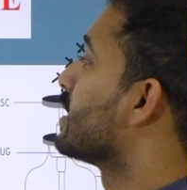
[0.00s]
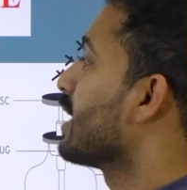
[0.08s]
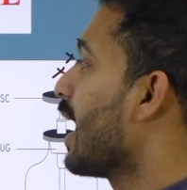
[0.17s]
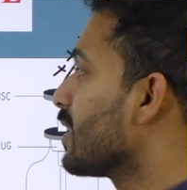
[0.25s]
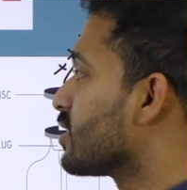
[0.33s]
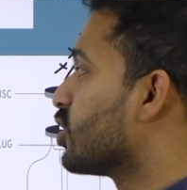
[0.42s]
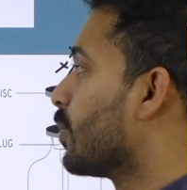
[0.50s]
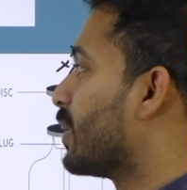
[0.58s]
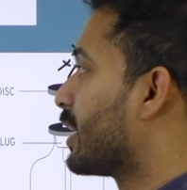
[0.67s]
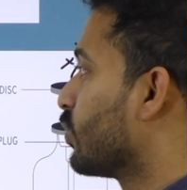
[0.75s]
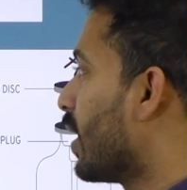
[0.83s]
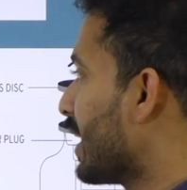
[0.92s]
charged
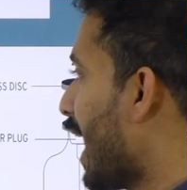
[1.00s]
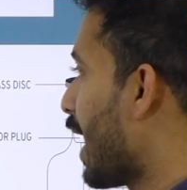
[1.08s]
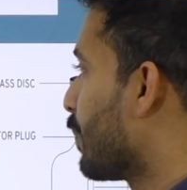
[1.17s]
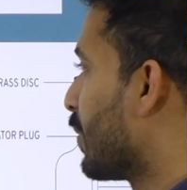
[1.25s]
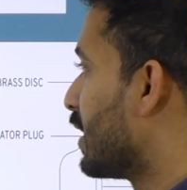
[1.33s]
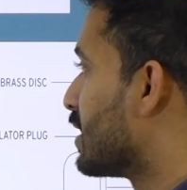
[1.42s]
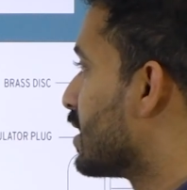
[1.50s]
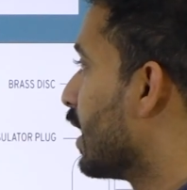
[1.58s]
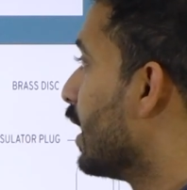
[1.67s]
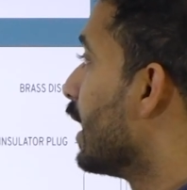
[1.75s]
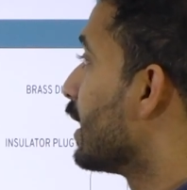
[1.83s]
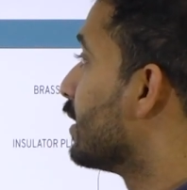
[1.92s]
object, what happens?
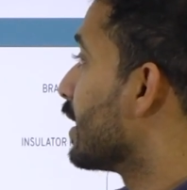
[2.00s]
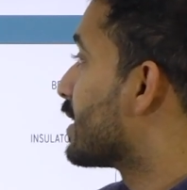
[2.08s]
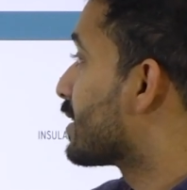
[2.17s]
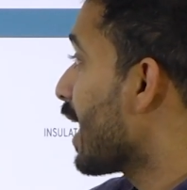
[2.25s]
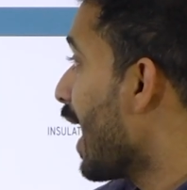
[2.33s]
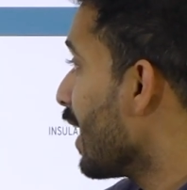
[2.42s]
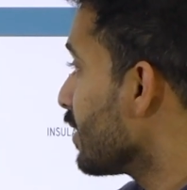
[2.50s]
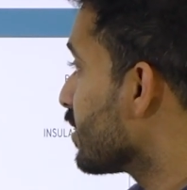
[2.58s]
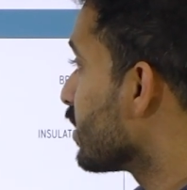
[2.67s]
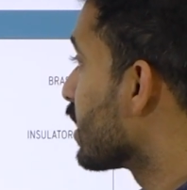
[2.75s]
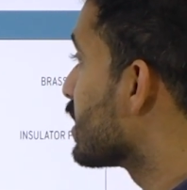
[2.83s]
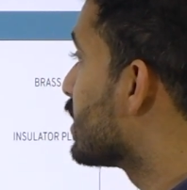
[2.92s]
The charge
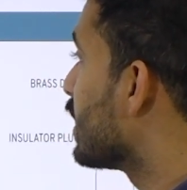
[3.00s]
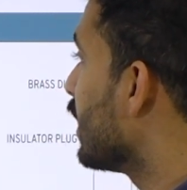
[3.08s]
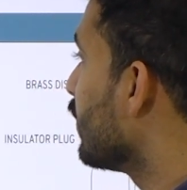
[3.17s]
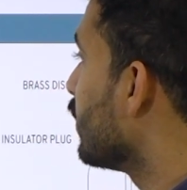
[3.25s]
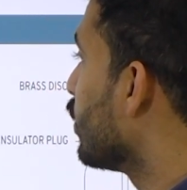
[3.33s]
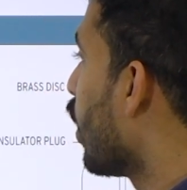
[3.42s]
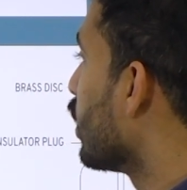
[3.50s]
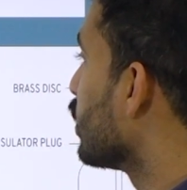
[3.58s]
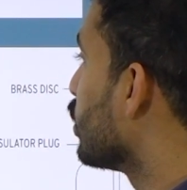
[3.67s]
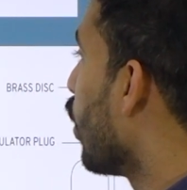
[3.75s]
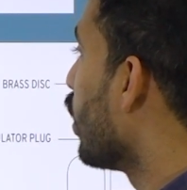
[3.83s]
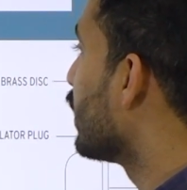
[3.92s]
received
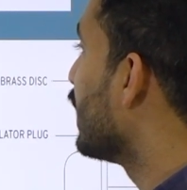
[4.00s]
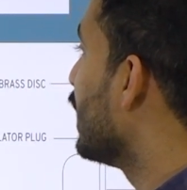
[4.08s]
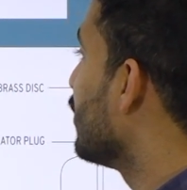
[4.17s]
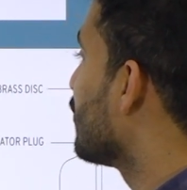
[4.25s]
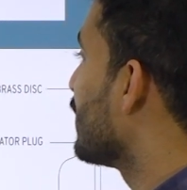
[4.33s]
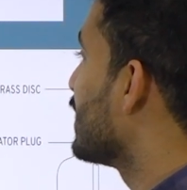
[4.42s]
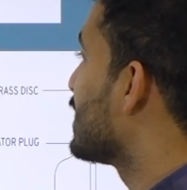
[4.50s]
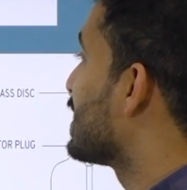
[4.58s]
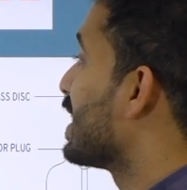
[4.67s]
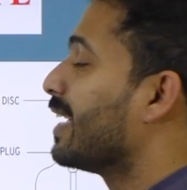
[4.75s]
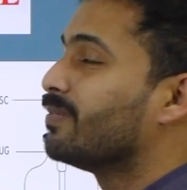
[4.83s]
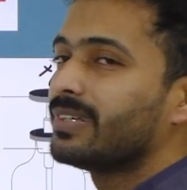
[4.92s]
on gold leaf is
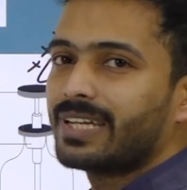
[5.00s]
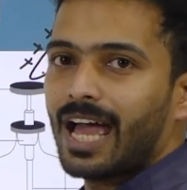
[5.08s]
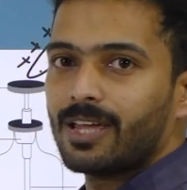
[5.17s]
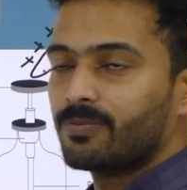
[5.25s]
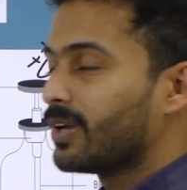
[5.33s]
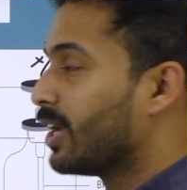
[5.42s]
same type.